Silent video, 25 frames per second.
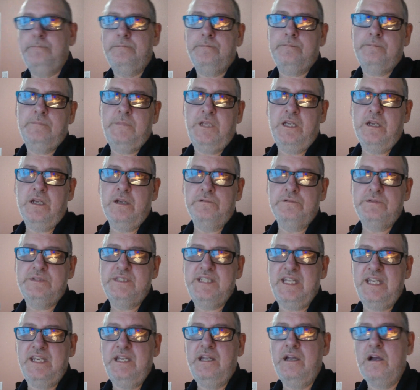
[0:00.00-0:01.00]
you know,
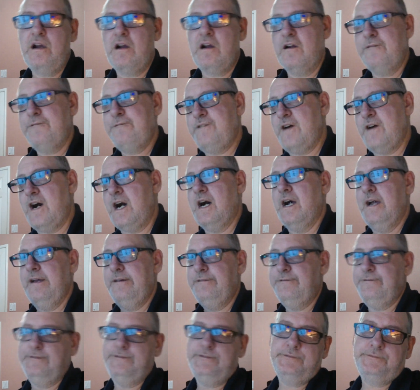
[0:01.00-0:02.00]

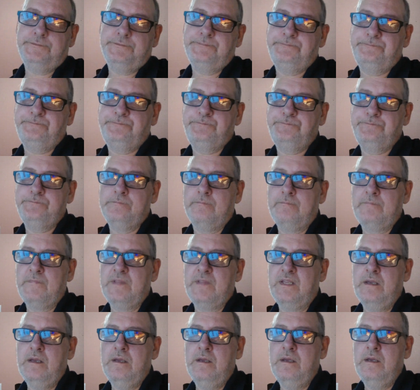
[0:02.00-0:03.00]
DDR5.
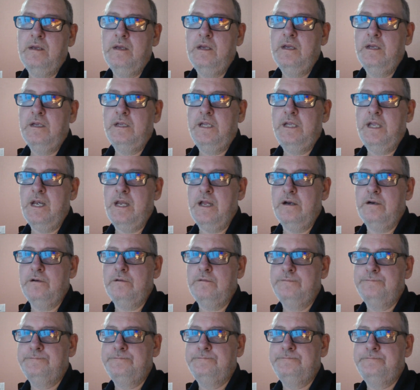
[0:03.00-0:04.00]
You know,
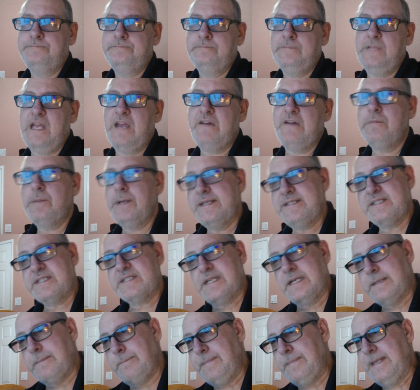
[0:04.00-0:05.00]
everybody's
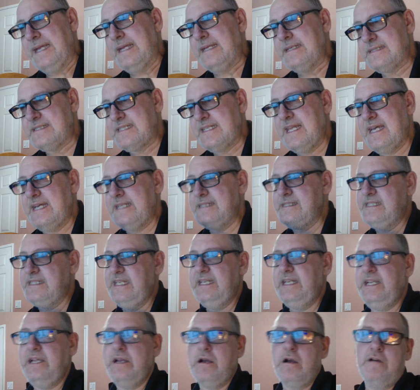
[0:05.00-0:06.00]
going to be into that
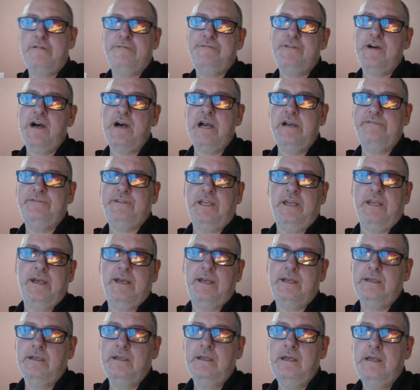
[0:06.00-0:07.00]
DDR5
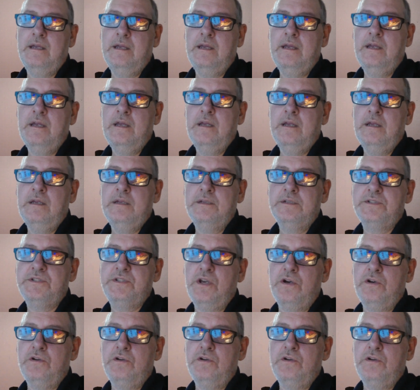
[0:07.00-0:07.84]
kick. So